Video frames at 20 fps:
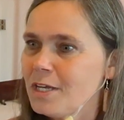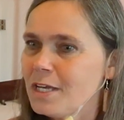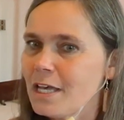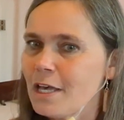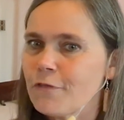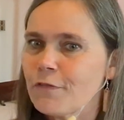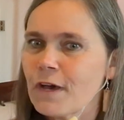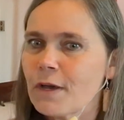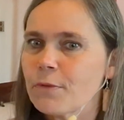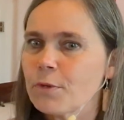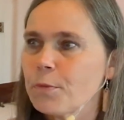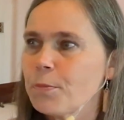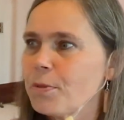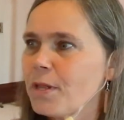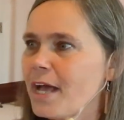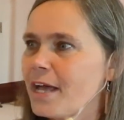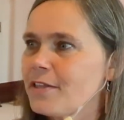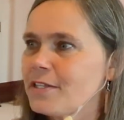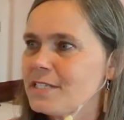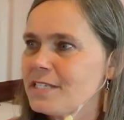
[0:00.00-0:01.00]
if I would
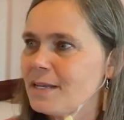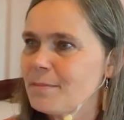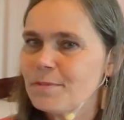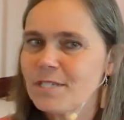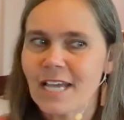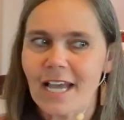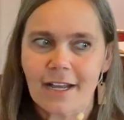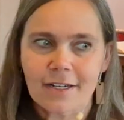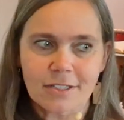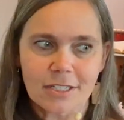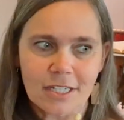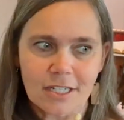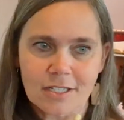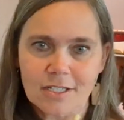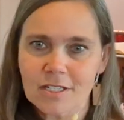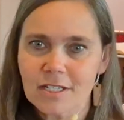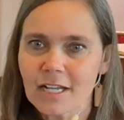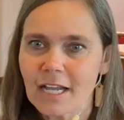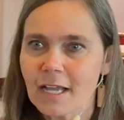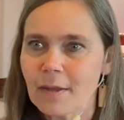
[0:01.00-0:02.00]
apply the same tactics
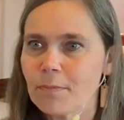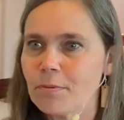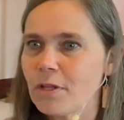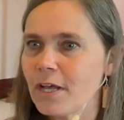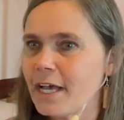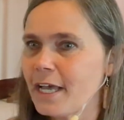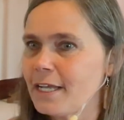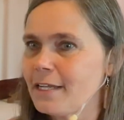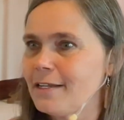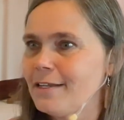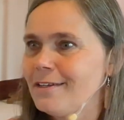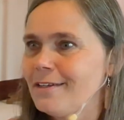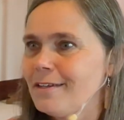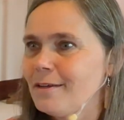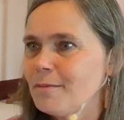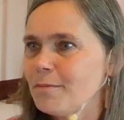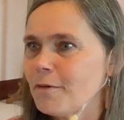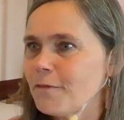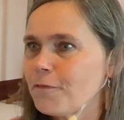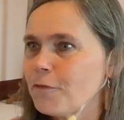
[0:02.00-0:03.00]
that I applied
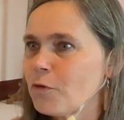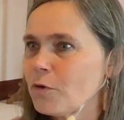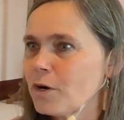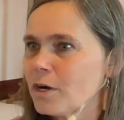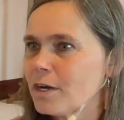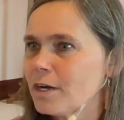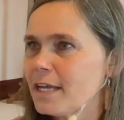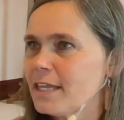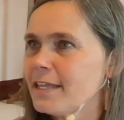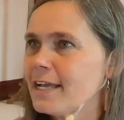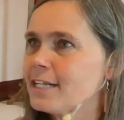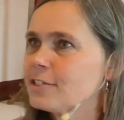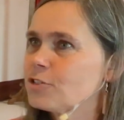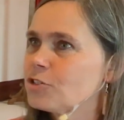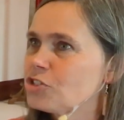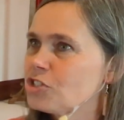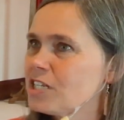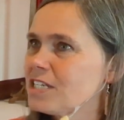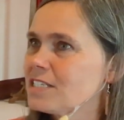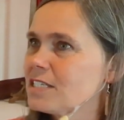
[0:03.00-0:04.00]
before. And that's
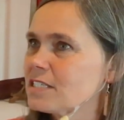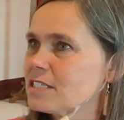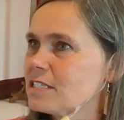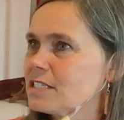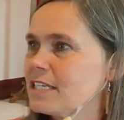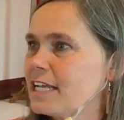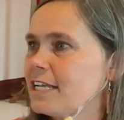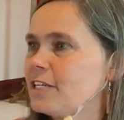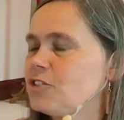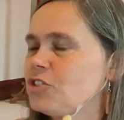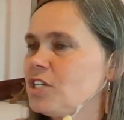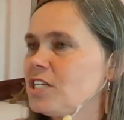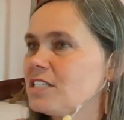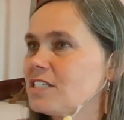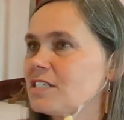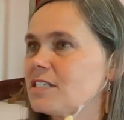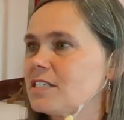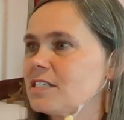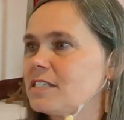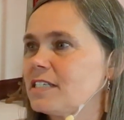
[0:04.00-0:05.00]
what Jesus is saying.
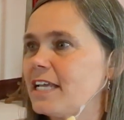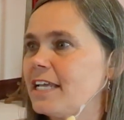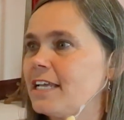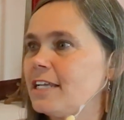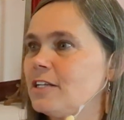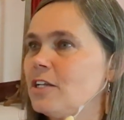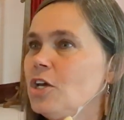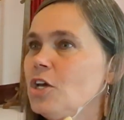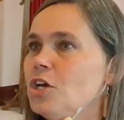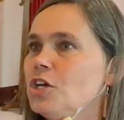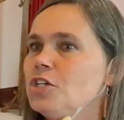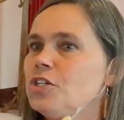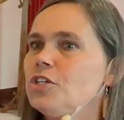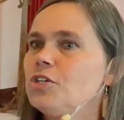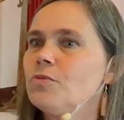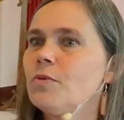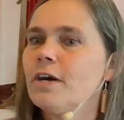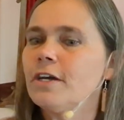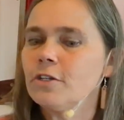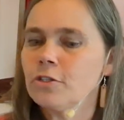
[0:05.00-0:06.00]
Jesus is saying,
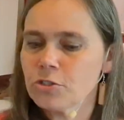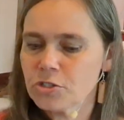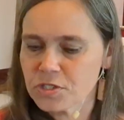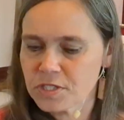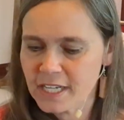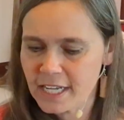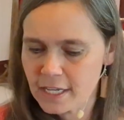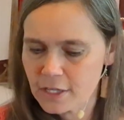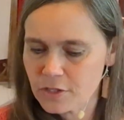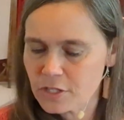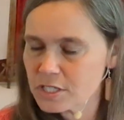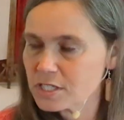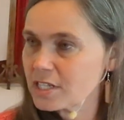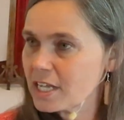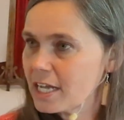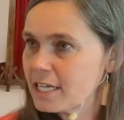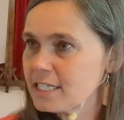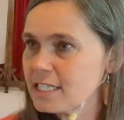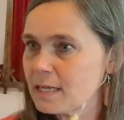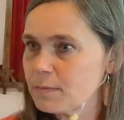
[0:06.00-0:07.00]
you understand this
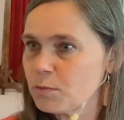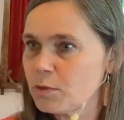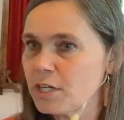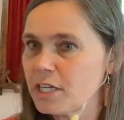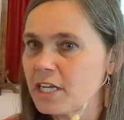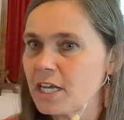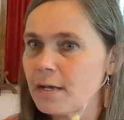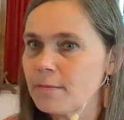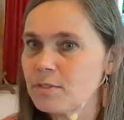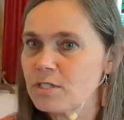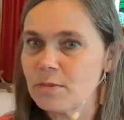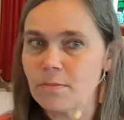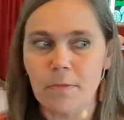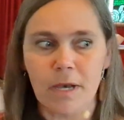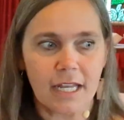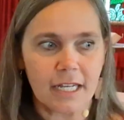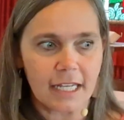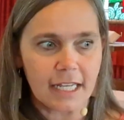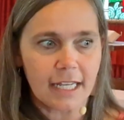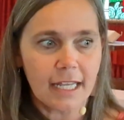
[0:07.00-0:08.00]
concept when it comes to
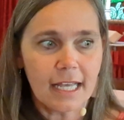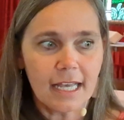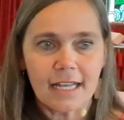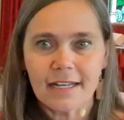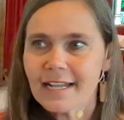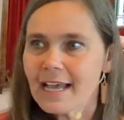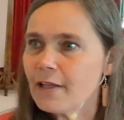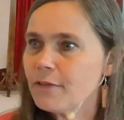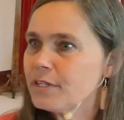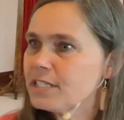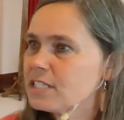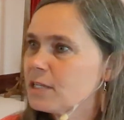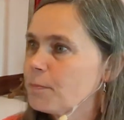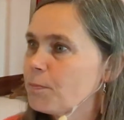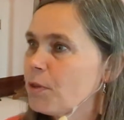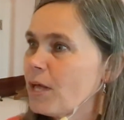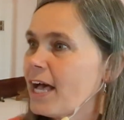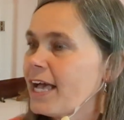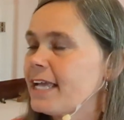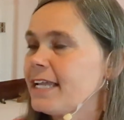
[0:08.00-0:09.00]
money. Now let's
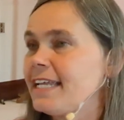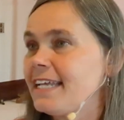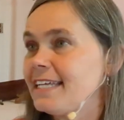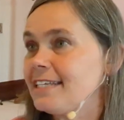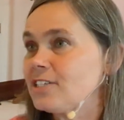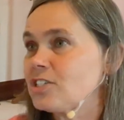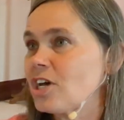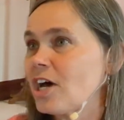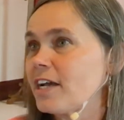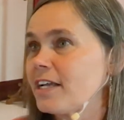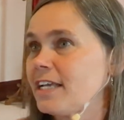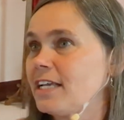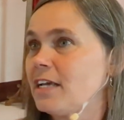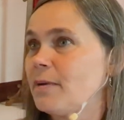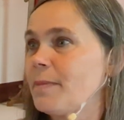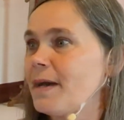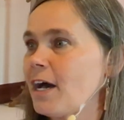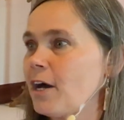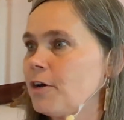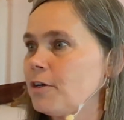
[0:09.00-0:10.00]
apply it. He's talking
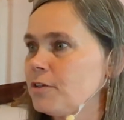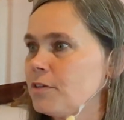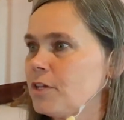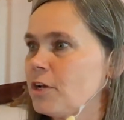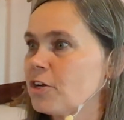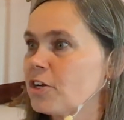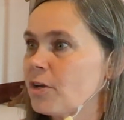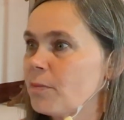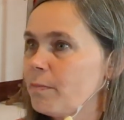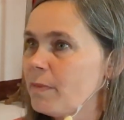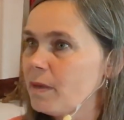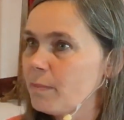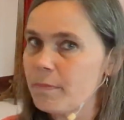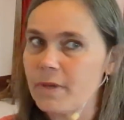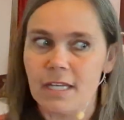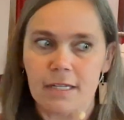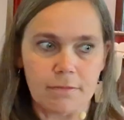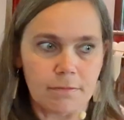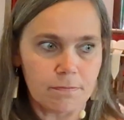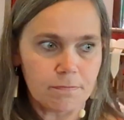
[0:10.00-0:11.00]
about their
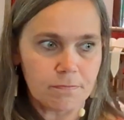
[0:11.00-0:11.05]
commitment.